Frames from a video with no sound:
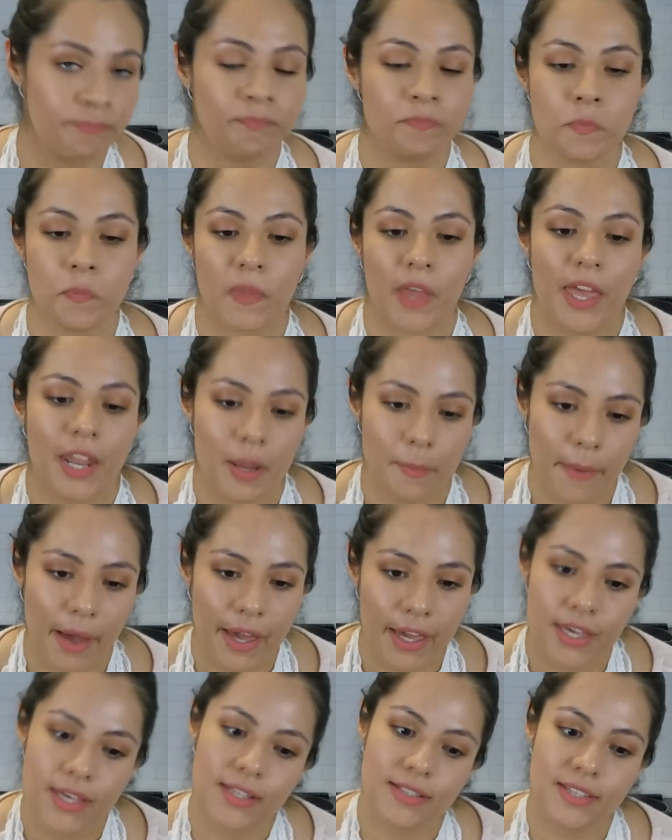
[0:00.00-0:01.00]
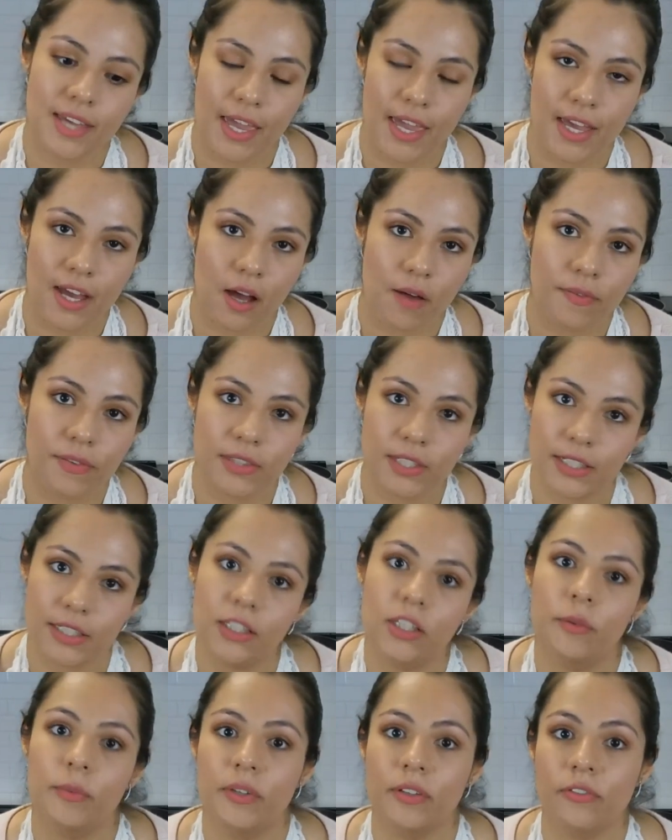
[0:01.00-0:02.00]
And it might take off the
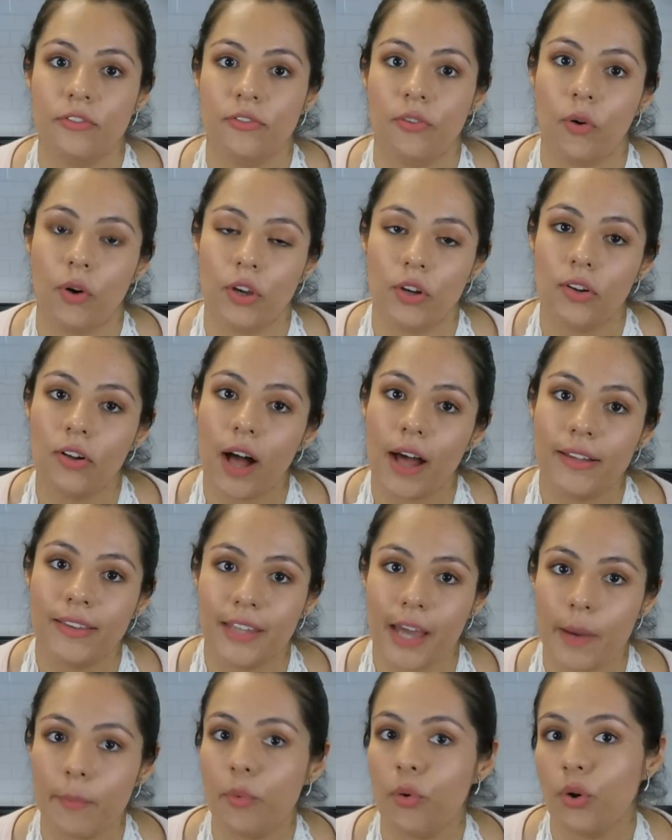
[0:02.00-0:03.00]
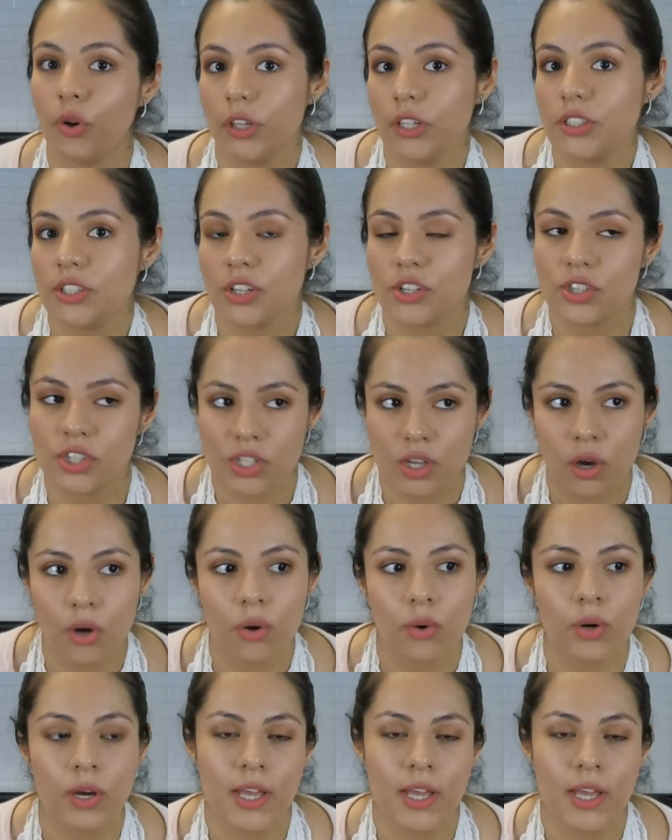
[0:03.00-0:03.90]
aluminum foil at that point, so